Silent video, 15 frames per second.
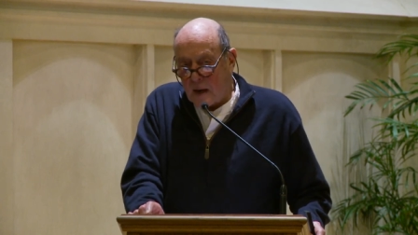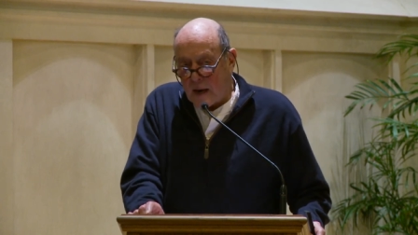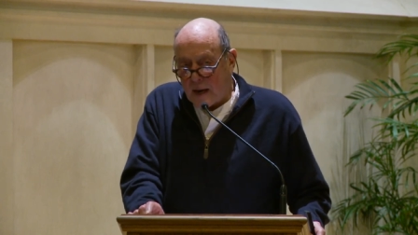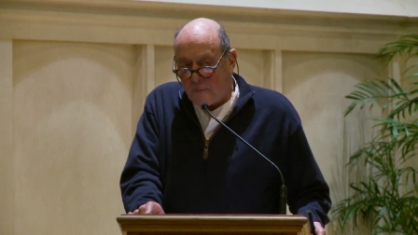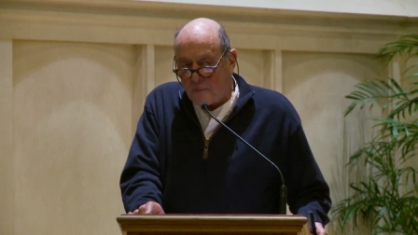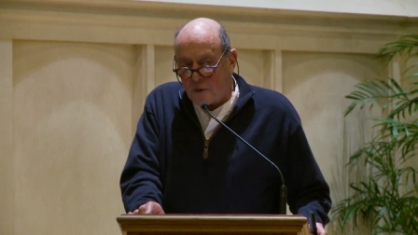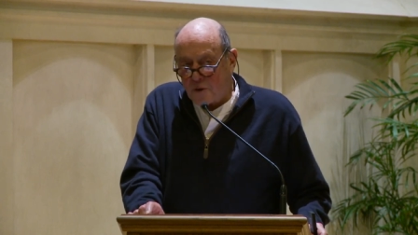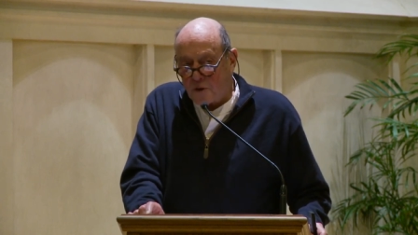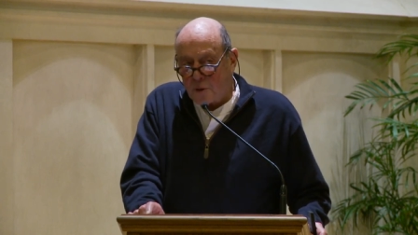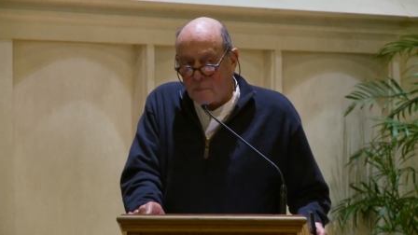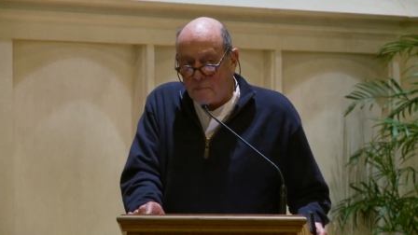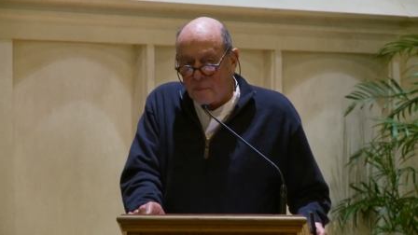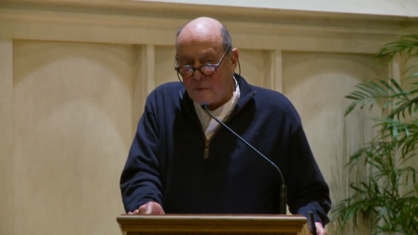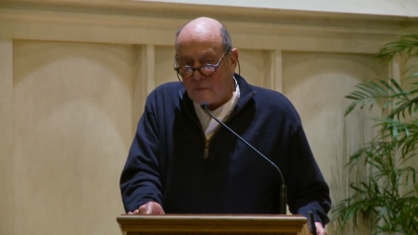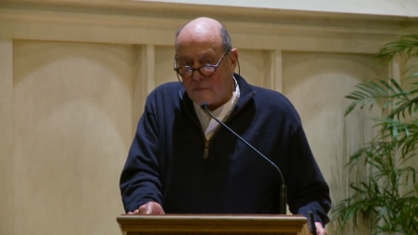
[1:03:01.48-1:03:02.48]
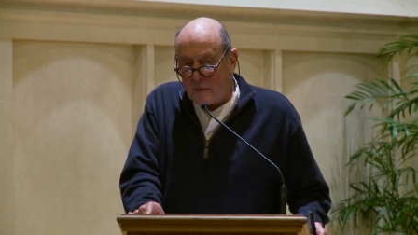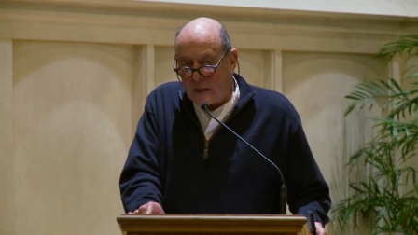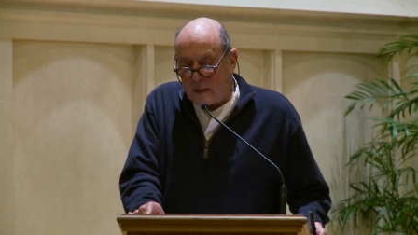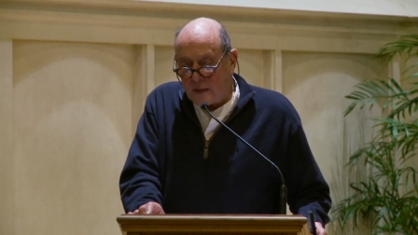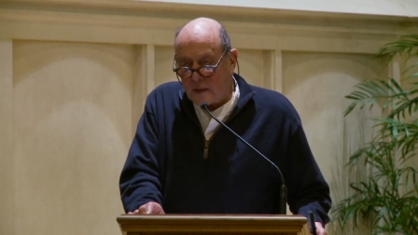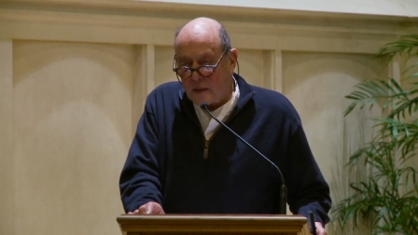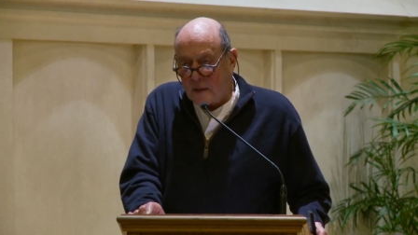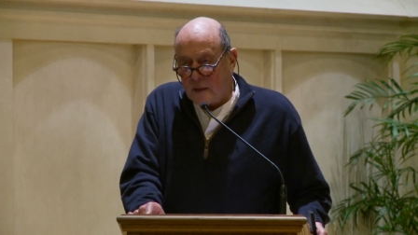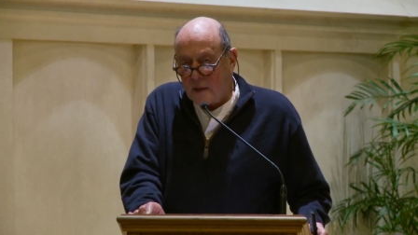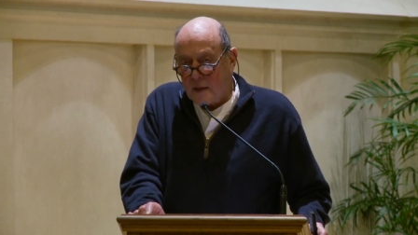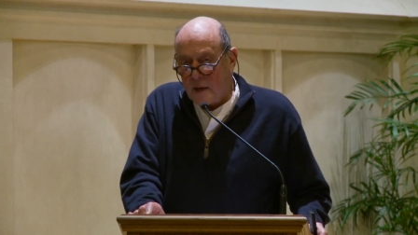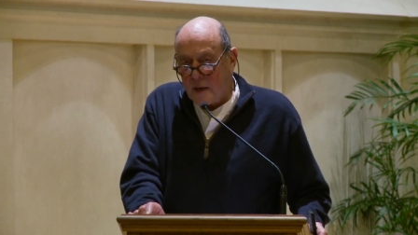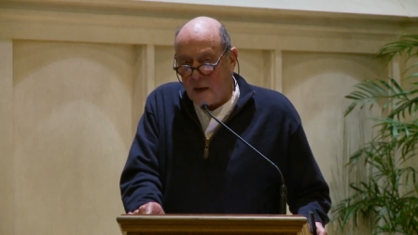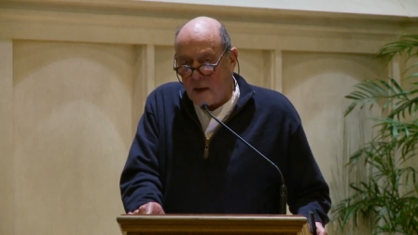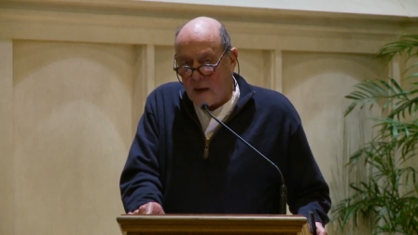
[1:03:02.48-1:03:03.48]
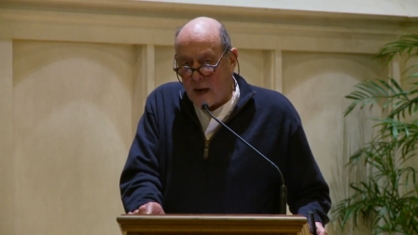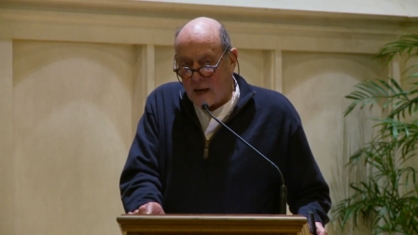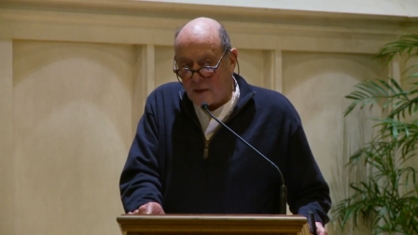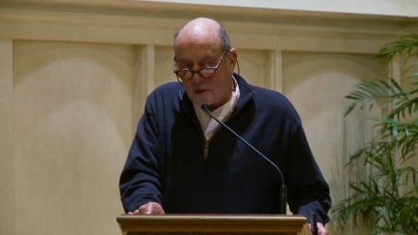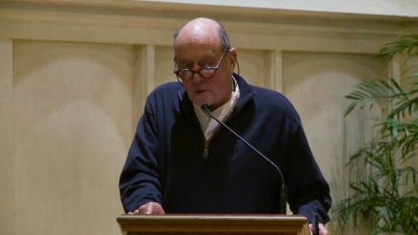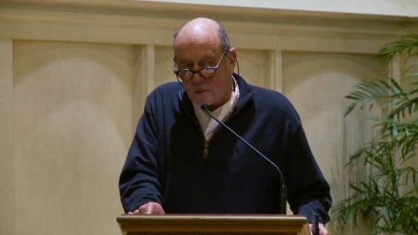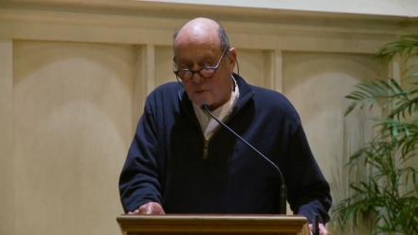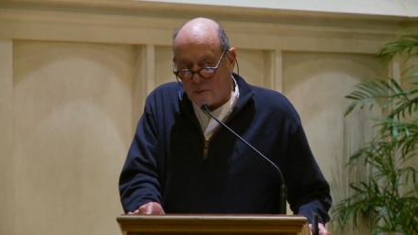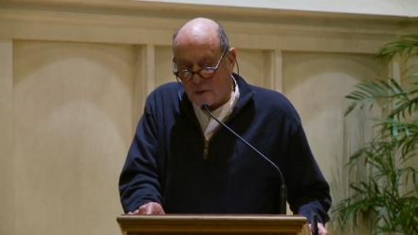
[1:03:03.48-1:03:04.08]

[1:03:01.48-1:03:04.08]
effort to prevent natural